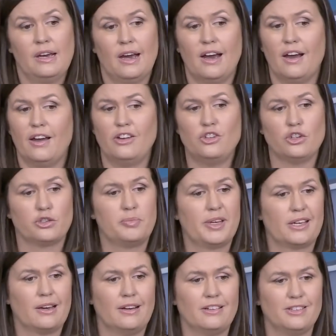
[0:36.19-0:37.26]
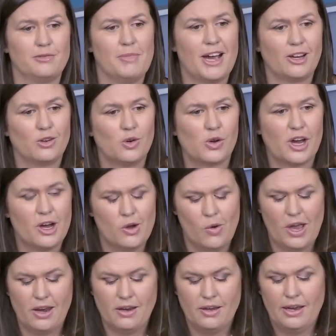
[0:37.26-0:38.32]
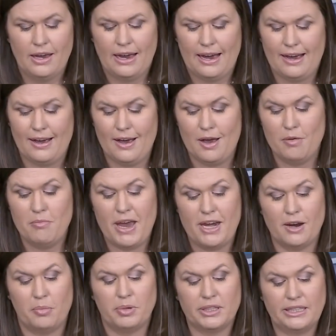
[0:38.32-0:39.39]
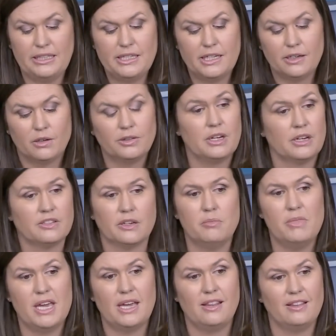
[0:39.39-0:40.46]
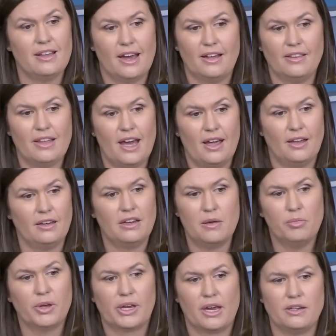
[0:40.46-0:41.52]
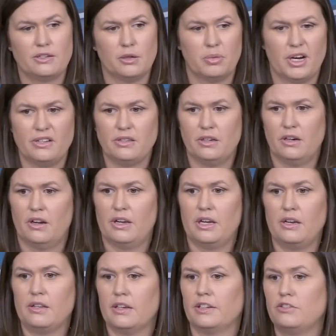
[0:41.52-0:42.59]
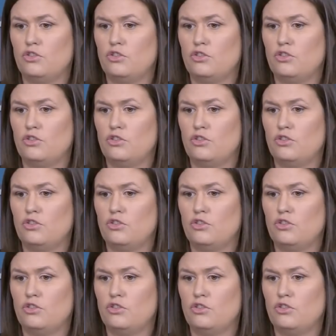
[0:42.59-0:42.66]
And just because Michael Cohen made a plea deal doesn't mean that that implicates the President on anything.